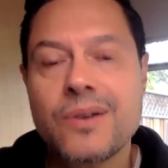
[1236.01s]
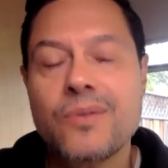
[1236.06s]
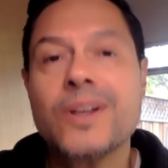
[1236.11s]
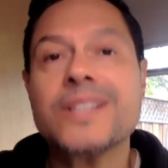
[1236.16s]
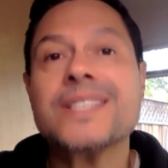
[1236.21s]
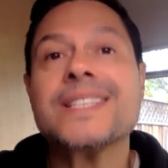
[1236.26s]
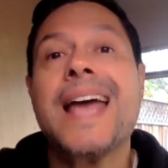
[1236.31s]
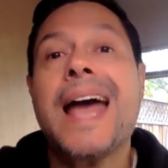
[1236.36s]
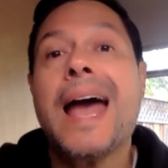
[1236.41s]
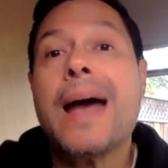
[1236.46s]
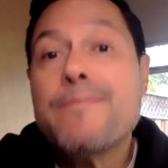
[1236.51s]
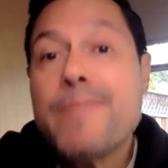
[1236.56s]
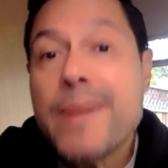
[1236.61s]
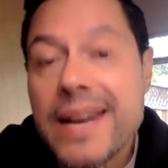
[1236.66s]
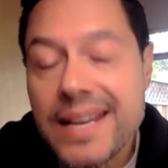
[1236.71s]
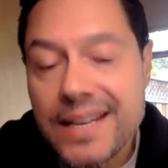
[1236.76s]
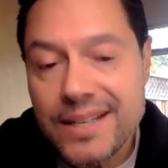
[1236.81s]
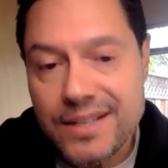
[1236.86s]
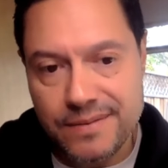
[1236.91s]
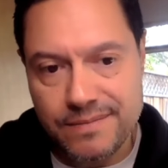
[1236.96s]
What's
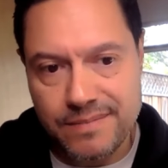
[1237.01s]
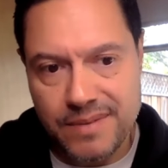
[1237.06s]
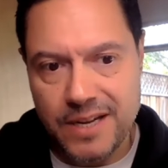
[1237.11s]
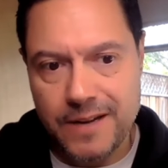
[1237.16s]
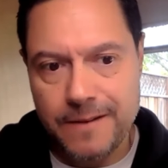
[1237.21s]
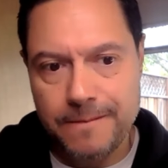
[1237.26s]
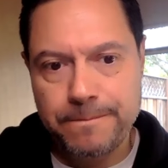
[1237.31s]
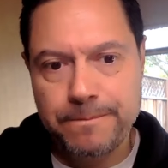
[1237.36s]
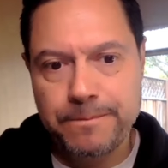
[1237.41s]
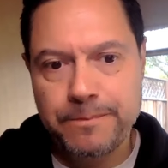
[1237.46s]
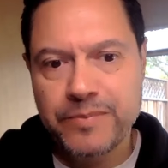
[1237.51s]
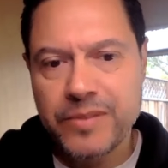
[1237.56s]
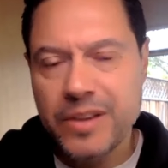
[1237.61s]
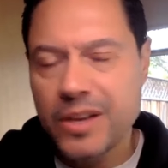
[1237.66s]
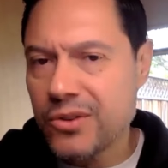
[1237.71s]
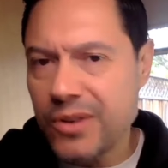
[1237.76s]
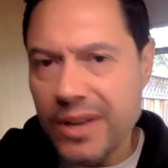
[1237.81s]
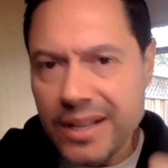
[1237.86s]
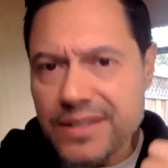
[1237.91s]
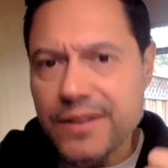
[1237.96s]
happening to me?
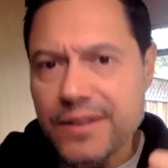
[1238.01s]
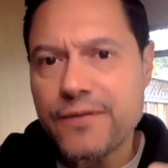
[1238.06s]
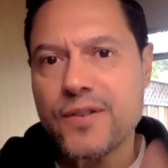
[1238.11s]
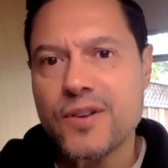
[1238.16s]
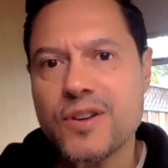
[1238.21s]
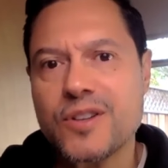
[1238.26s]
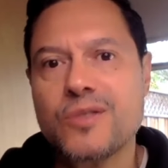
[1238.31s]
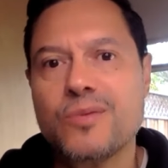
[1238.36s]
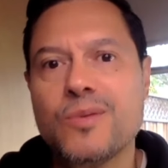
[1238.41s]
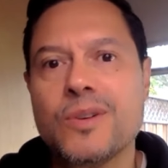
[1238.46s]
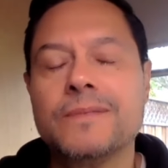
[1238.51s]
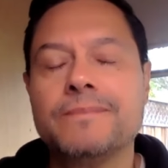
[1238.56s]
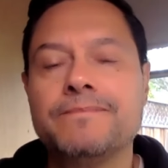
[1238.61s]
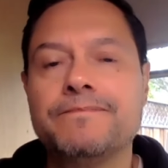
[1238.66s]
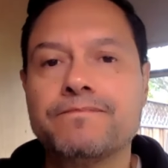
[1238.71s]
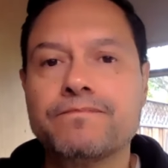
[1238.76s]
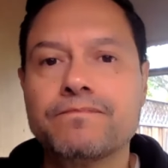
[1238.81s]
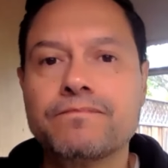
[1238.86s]
So that's the first one.